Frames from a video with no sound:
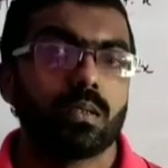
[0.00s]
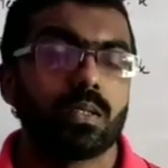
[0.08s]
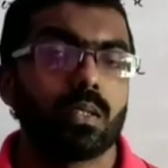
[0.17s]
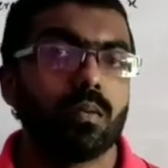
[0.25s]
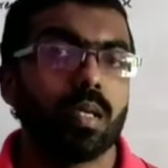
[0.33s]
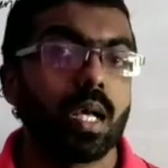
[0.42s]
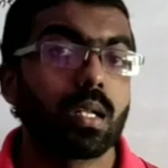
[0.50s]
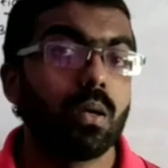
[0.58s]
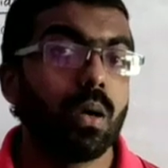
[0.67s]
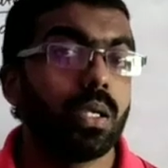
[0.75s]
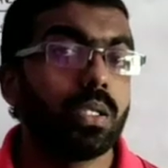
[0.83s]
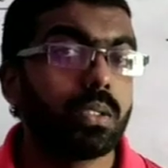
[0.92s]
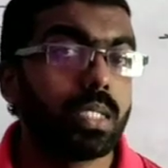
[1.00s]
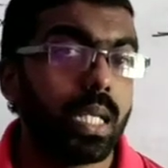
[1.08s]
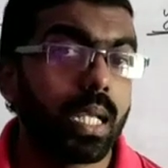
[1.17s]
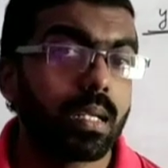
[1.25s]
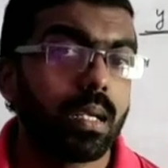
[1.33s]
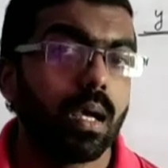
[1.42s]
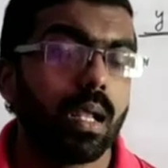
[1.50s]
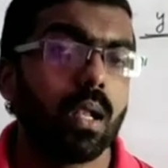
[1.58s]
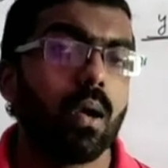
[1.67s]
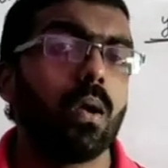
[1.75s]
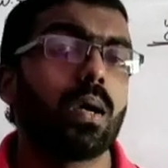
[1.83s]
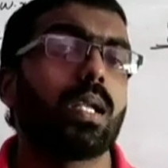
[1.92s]
so we are going to take
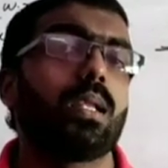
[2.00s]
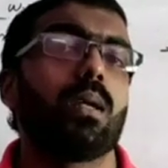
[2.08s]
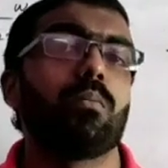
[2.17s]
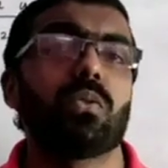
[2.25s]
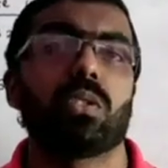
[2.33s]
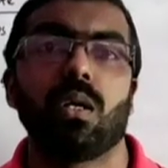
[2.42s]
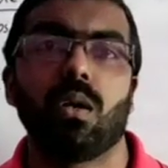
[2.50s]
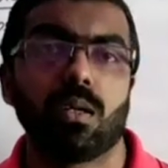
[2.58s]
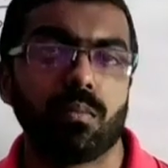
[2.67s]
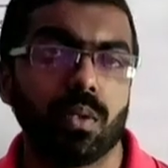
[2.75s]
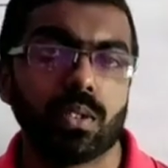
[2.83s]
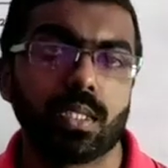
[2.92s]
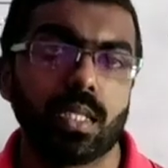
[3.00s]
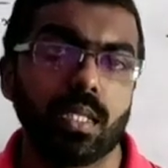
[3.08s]
logarithms on both